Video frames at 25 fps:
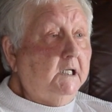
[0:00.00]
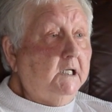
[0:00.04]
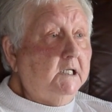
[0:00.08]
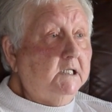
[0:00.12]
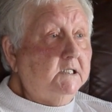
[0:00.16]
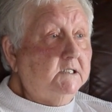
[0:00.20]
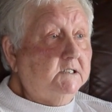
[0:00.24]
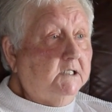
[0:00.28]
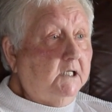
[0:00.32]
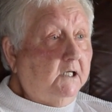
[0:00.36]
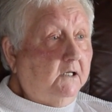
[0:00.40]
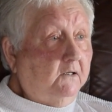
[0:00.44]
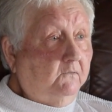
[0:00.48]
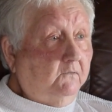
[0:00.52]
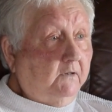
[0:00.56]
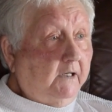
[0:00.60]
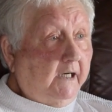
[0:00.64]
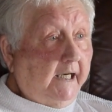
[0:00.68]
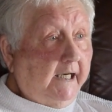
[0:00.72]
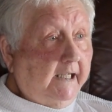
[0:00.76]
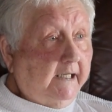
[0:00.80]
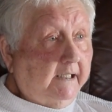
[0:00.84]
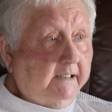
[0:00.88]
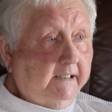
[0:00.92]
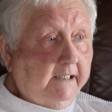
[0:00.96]
So I
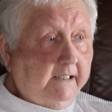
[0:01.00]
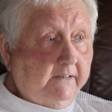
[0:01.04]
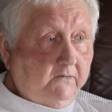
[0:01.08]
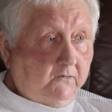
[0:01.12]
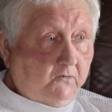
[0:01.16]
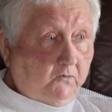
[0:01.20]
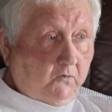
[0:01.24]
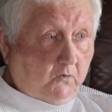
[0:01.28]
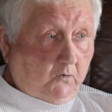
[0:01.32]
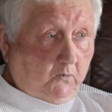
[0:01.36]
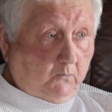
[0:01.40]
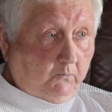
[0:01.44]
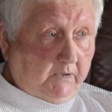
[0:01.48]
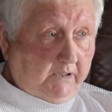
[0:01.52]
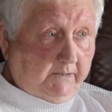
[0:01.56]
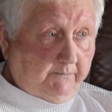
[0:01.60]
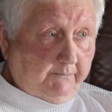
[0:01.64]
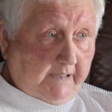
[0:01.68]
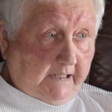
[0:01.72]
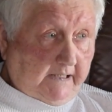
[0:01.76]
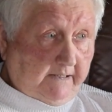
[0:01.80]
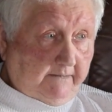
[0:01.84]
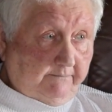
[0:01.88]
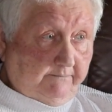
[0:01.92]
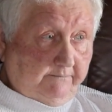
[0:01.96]
had another girl with
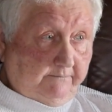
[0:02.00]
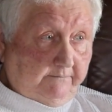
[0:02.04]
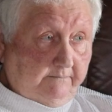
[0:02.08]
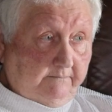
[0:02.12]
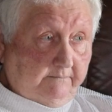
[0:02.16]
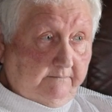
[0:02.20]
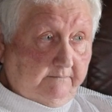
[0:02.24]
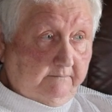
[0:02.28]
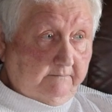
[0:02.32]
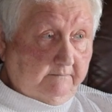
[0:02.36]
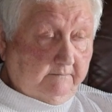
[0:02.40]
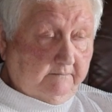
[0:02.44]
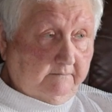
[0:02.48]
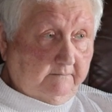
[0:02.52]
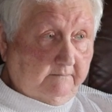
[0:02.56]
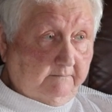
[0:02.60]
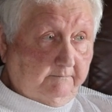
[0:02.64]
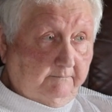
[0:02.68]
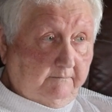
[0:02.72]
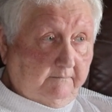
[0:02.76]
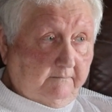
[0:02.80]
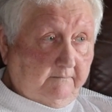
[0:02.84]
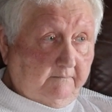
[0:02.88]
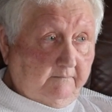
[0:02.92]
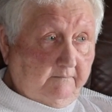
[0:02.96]
me,
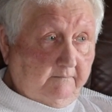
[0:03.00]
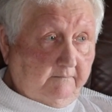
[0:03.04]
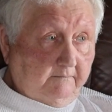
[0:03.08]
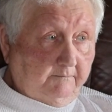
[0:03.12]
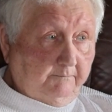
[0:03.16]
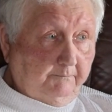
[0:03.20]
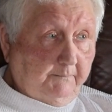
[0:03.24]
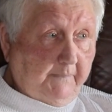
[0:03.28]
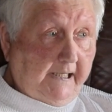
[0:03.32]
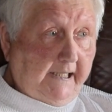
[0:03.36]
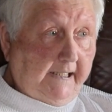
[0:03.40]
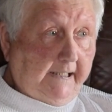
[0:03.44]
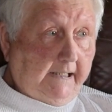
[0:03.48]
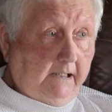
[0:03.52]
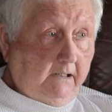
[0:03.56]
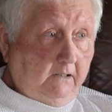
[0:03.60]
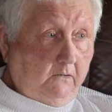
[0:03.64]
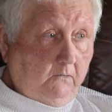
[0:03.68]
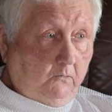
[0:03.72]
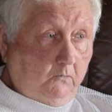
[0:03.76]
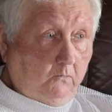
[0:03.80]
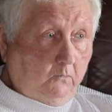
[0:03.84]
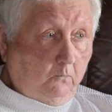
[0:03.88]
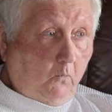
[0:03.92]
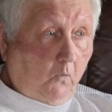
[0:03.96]
Betty
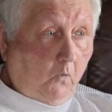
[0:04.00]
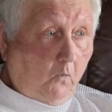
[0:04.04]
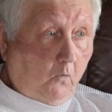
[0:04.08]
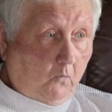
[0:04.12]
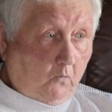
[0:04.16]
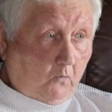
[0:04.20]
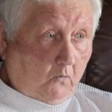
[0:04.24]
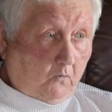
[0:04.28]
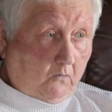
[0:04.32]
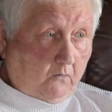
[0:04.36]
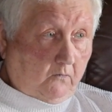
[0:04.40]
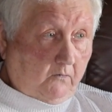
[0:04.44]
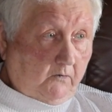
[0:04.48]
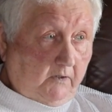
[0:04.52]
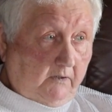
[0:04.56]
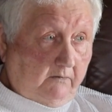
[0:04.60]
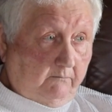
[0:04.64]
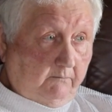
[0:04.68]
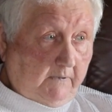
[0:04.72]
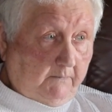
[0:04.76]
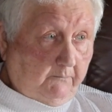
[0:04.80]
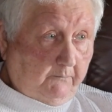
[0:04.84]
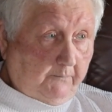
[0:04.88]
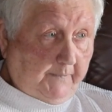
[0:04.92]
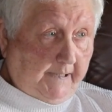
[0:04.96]
Lou Walker. You
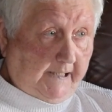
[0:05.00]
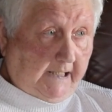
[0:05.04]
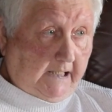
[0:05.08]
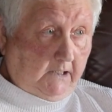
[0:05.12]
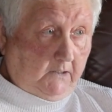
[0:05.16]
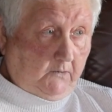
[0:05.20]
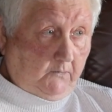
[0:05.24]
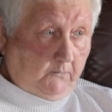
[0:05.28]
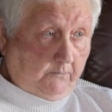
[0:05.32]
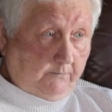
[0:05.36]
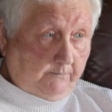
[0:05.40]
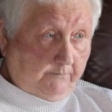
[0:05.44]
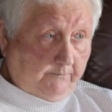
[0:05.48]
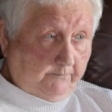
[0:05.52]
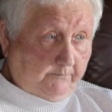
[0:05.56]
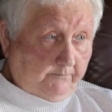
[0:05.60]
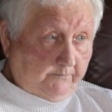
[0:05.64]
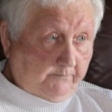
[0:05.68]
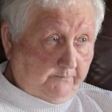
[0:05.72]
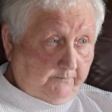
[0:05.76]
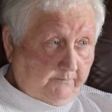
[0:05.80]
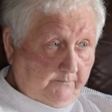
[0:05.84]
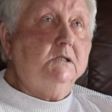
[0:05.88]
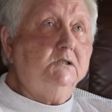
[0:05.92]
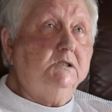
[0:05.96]
remember Betty Lou?
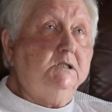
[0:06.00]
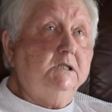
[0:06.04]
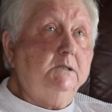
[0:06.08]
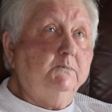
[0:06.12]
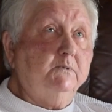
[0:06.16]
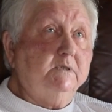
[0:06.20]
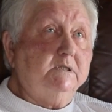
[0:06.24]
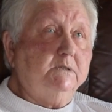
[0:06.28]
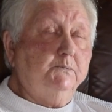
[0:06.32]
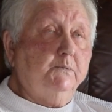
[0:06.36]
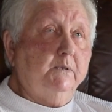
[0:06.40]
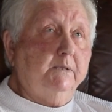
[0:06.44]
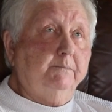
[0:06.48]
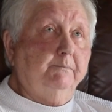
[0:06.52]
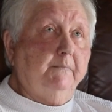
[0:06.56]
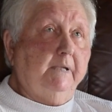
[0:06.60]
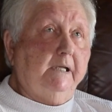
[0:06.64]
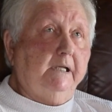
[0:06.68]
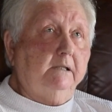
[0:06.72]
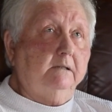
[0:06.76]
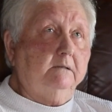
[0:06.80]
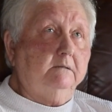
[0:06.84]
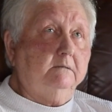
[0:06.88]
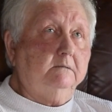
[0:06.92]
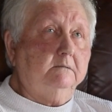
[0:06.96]
She was with me.
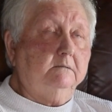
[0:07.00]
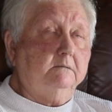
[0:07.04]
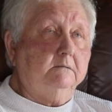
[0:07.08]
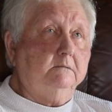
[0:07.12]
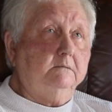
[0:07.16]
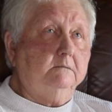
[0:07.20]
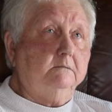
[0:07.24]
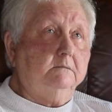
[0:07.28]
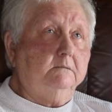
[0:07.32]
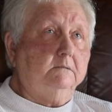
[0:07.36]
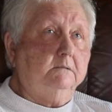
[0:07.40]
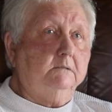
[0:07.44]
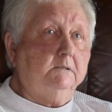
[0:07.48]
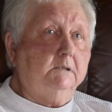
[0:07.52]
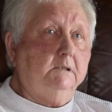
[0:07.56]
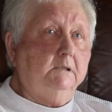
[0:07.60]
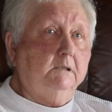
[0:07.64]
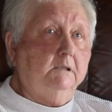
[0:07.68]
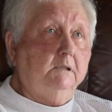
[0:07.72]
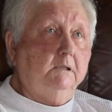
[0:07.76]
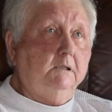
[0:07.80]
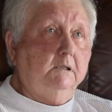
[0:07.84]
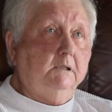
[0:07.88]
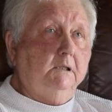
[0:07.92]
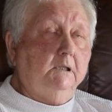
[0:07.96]

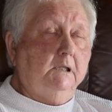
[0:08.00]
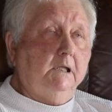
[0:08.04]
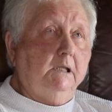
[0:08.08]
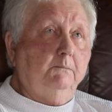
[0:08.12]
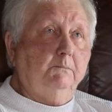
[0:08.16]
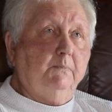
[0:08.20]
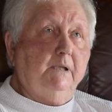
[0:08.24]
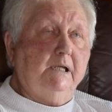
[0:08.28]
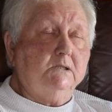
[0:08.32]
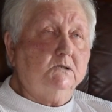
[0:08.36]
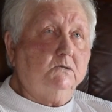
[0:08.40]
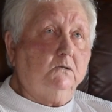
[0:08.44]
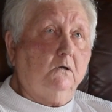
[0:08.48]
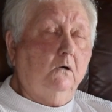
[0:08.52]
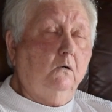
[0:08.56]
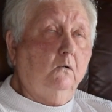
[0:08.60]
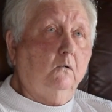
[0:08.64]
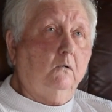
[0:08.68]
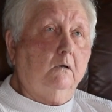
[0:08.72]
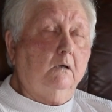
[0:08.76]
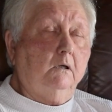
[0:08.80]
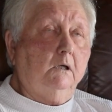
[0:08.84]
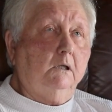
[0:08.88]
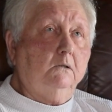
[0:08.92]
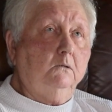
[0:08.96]
And bless her
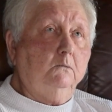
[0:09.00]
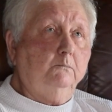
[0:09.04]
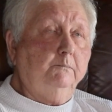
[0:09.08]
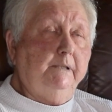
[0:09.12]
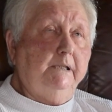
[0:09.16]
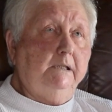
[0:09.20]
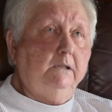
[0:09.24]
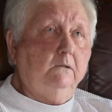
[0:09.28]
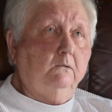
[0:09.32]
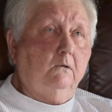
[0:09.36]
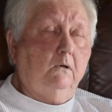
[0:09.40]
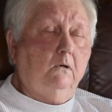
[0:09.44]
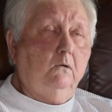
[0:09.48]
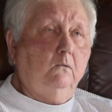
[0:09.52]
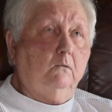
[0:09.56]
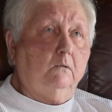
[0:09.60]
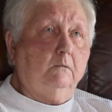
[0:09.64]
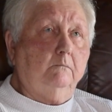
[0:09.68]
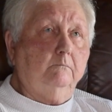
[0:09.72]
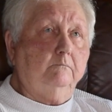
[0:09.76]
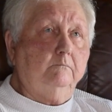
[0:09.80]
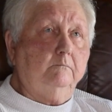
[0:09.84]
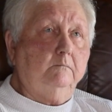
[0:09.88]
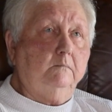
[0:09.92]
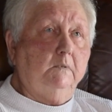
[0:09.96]
heart, I don't mean no harm,
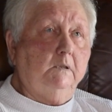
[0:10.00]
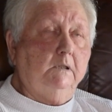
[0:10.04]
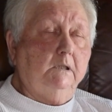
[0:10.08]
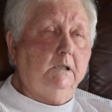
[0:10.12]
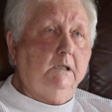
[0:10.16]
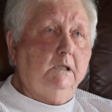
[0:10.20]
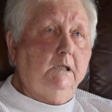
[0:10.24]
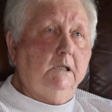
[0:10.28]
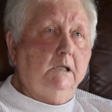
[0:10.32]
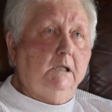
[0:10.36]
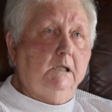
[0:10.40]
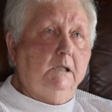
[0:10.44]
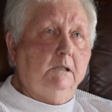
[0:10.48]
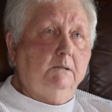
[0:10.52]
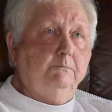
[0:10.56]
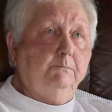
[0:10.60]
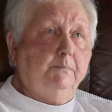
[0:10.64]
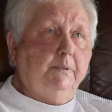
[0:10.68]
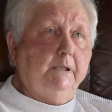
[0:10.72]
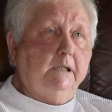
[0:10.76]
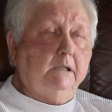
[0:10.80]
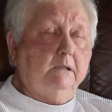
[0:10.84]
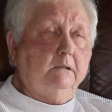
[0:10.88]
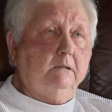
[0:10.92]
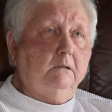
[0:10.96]

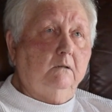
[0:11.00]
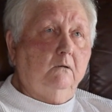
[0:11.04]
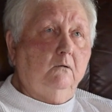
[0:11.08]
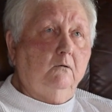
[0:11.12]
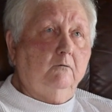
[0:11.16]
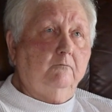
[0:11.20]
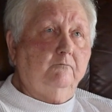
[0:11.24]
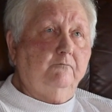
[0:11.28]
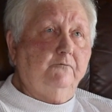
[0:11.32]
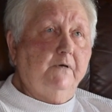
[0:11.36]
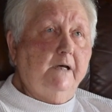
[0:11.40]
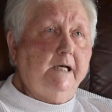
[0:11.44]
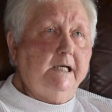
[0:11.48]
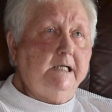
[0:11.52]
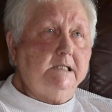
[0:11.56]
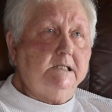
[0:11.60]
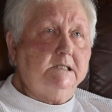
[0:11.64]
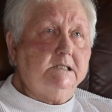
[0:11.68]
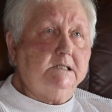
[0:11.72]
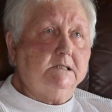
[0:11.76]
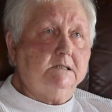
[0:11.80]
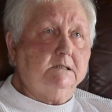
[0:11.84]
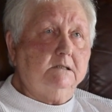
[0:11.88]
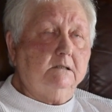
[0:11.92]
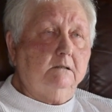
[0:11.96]
but her
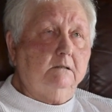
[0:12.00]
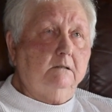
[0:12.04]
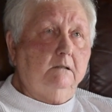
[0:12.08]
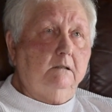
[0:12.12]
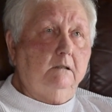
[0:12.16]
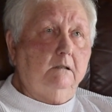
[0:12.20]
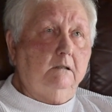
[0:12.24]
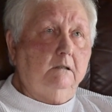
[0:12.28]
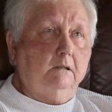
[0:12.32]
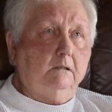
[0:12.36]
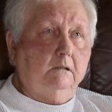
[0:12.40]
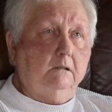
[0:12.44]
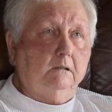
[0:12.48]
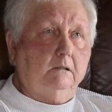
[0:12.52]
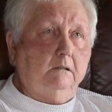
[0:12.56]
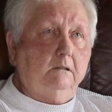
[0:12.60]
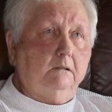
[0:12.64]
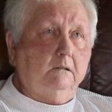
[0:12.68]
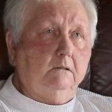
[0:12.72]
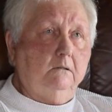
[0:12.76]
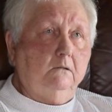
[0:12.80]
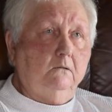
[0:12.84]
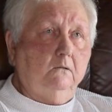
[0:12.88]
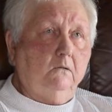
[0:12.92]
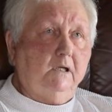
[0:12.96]
face
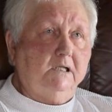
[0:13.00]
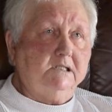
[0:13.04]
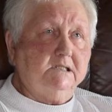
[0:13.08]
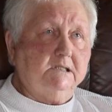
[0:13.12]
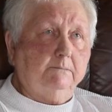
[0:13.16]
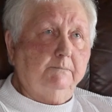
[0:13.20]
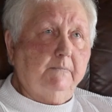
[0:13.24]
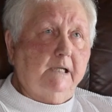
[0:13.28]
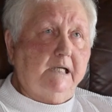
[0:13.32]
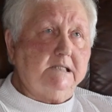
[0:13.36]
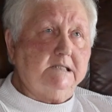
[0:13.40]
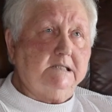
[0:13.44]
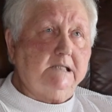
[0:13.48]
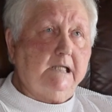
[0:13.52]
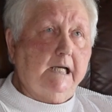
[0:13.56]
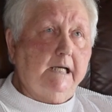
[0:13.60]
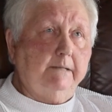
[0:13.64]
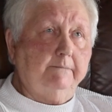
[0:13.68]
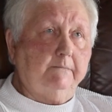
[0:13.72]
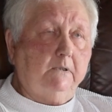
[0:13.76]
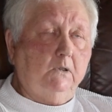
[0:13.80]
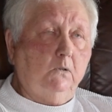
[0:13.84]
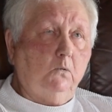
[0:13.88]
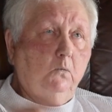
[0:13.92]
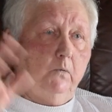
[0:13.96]
looked like somebody
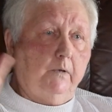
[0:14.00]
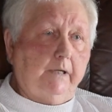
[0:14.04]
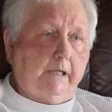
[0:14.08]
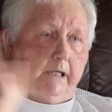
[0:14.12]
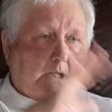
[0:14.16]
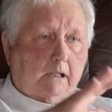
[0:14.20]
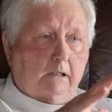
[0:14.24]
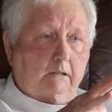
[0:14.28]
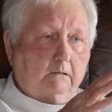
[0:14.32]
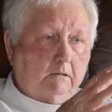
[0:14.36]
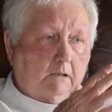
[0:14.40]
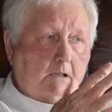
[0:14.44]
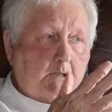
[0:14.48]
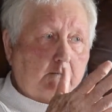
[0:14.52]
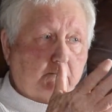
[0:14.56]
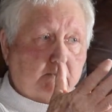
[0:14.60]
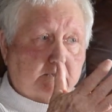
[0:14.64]
slammed the door in it. It